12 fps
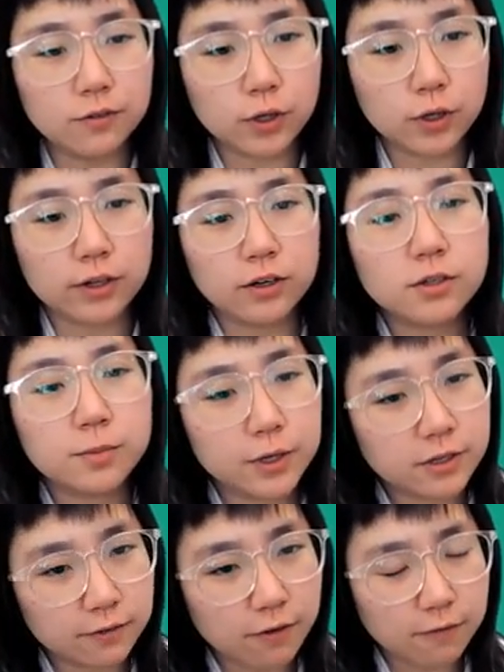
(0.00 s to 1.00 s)
for their
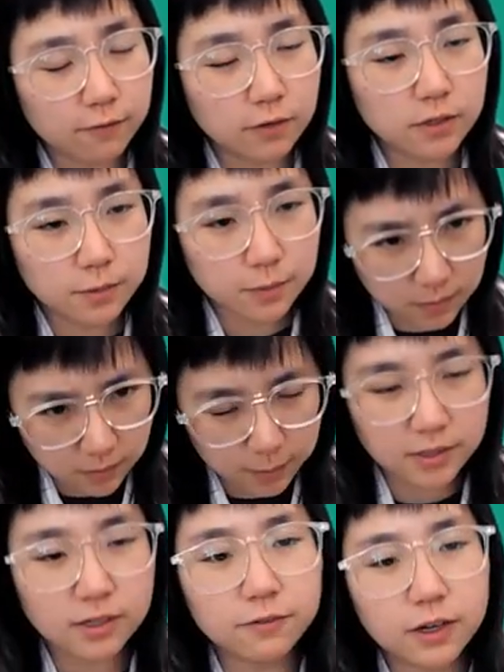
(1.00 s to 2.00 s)

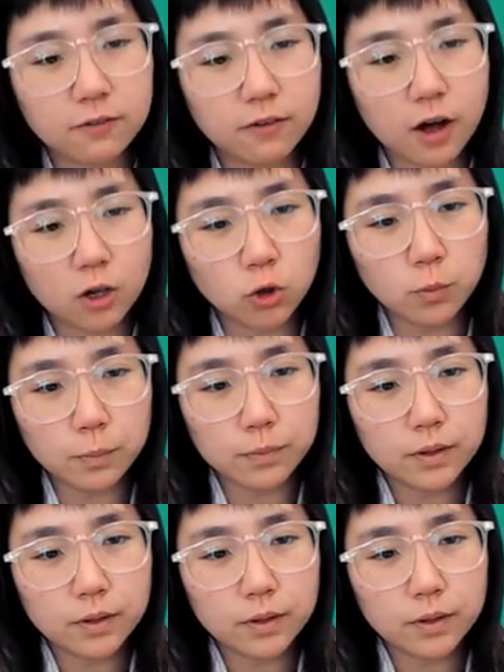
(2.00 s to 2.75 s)
specific volume,